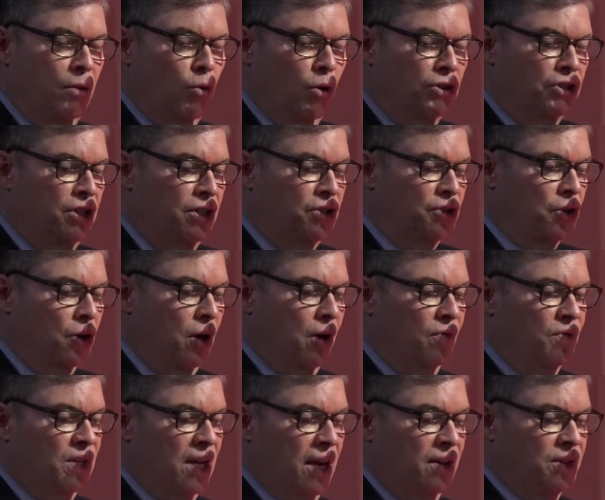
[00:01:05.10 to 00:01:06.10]
where she
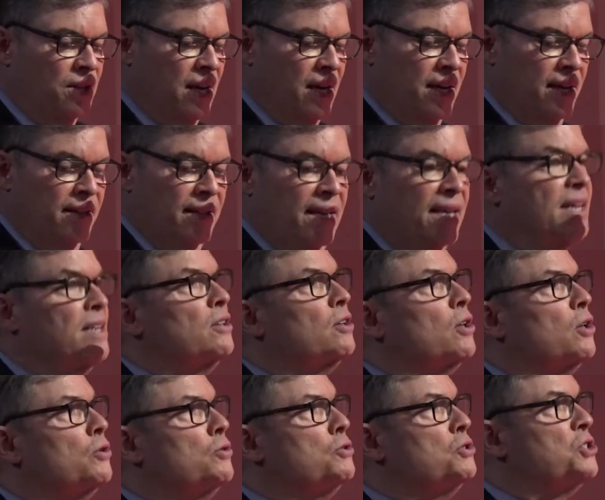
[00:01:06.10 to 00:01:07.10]
serves as the
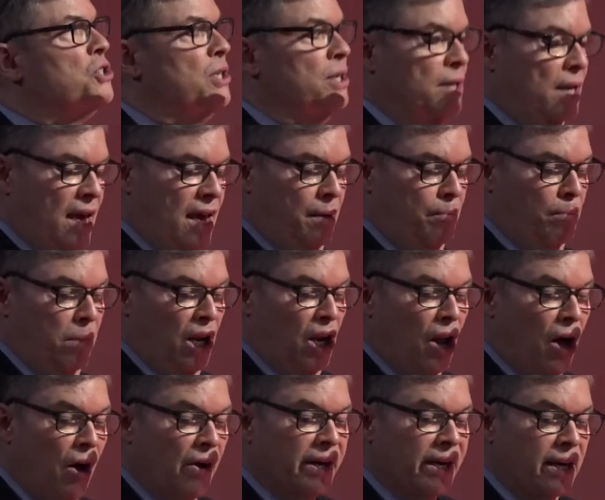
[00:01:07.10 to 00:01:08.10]
Inclusion and
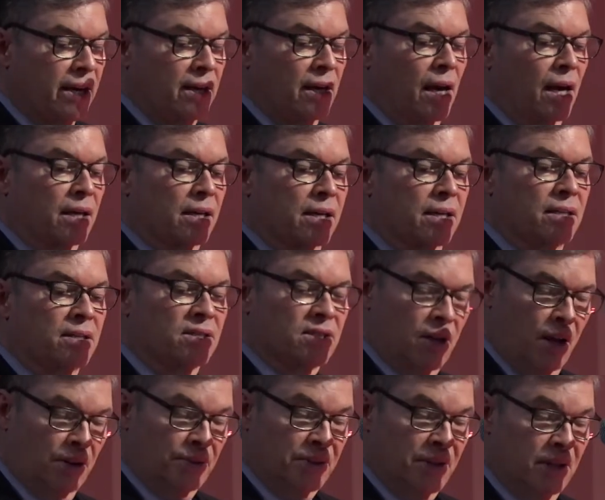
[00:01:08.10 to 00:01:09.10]
Belonging
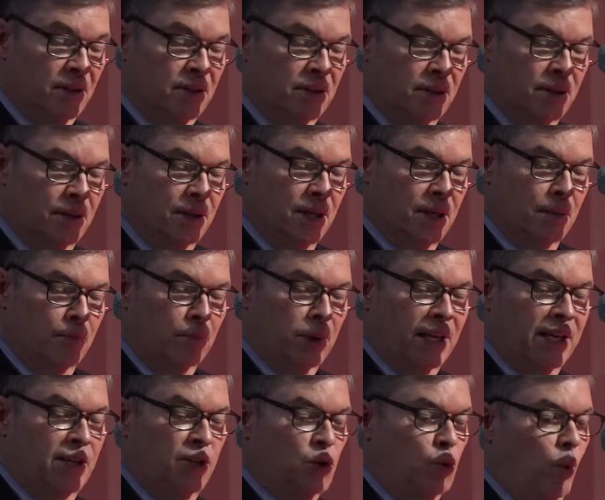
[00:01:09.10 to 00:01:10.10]
Consultant.
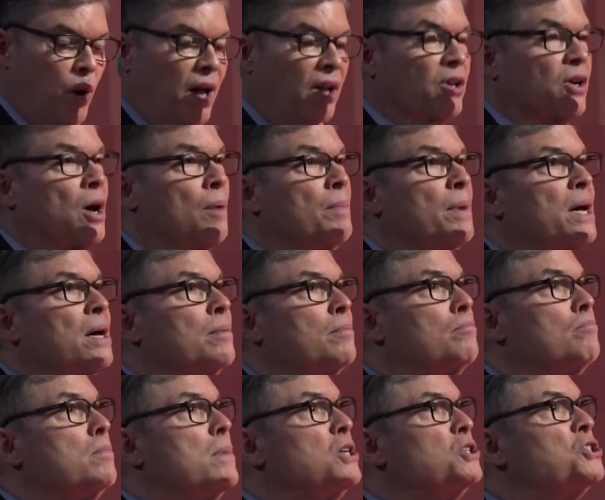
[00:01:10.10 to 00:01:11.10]
Please welcome
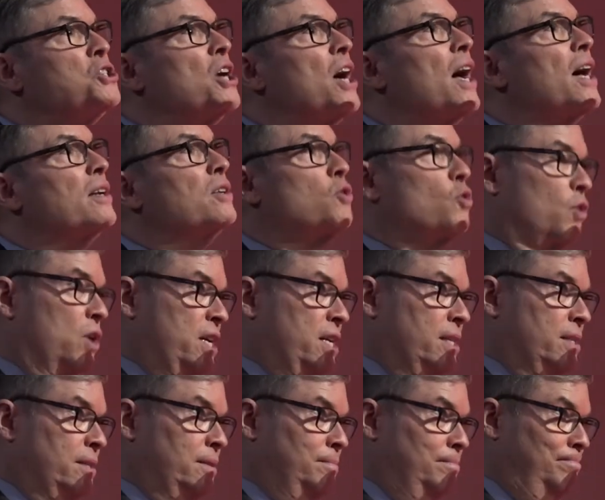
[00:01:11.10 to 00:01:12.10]
MeShawn
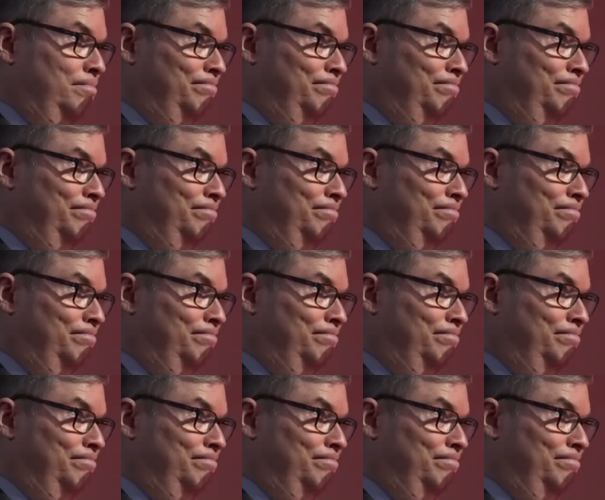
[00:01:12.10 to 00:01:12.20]
Green.